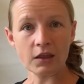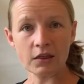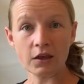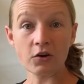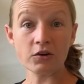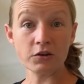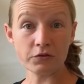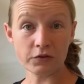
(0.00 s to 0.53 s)
There
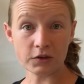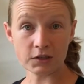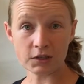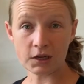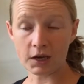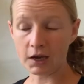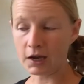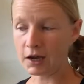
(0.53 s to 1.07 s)
are different
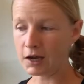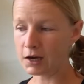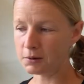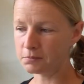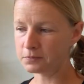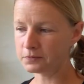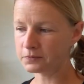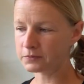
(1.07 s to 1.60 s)

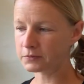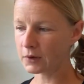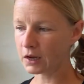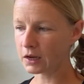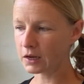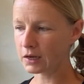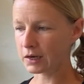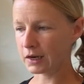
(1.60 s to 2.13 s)

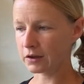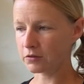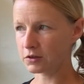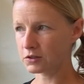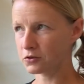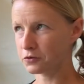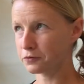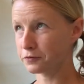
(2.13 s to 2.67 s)

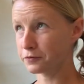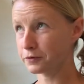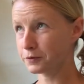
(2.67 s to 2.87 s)
levels of